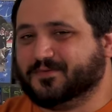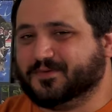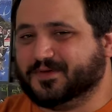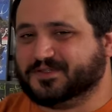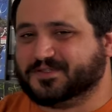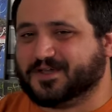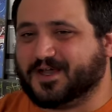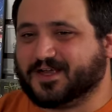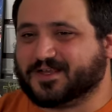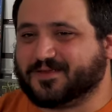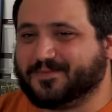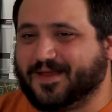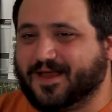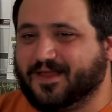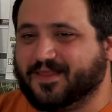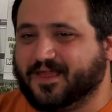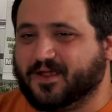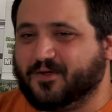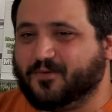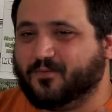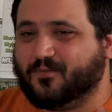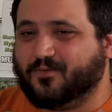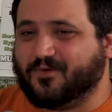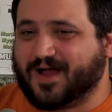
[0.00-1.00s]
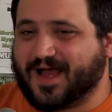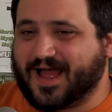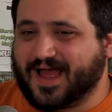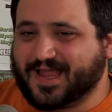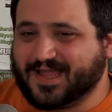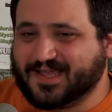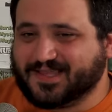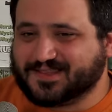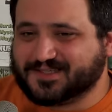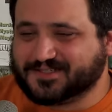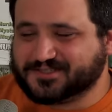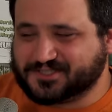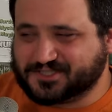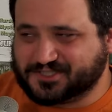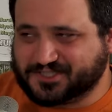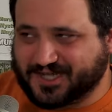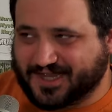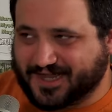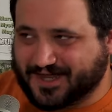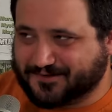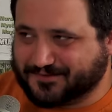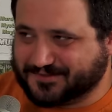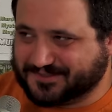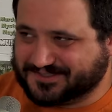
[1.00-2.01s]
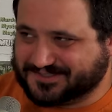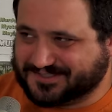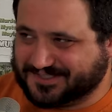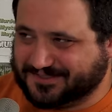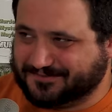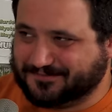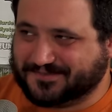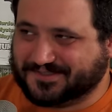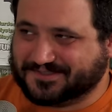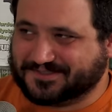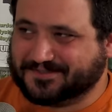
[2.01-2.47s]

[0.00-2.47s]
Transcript: we talked about, like, why the shower scene